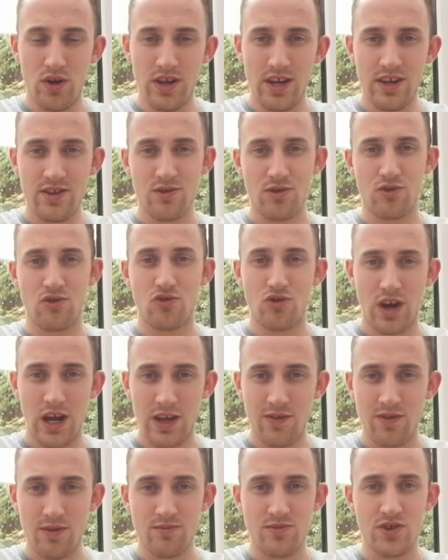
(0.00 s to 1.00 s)
it or
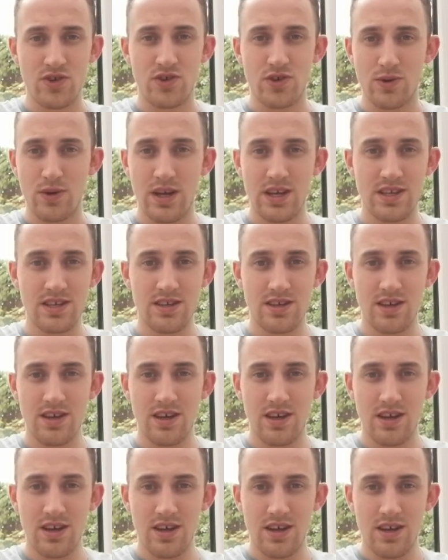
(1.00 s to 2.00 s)
drive him to do it.
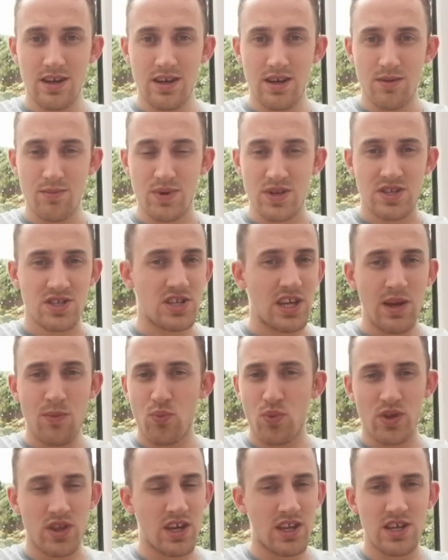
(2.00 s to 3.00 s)
But
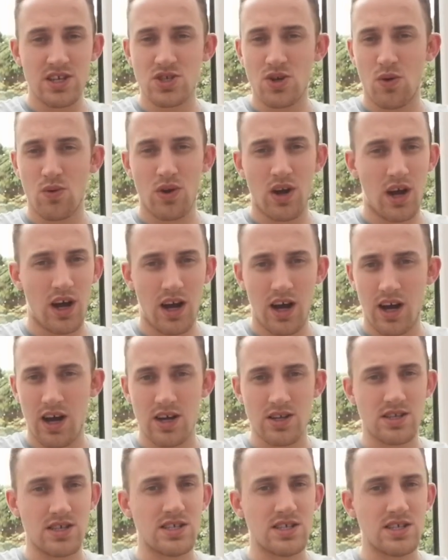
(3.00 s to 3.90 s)
deep within his own heart,